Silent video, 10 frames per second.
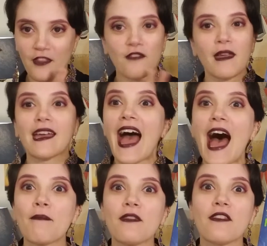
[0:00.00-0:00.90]
I'm like,
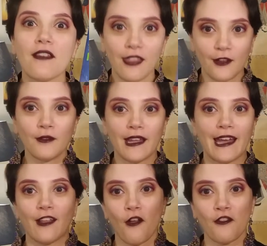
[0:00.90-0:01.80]
"Absolutely."
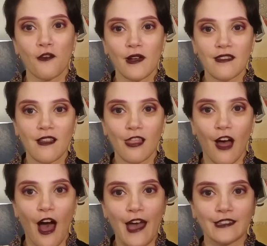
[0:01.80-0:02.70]
And also, it's a
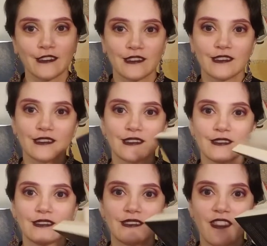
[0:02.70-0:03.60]
lot
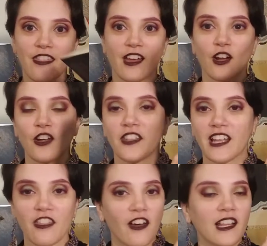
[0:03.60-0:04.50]
thicker than I
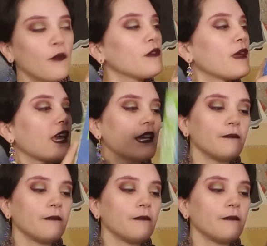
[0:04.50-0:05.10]
thought it would be.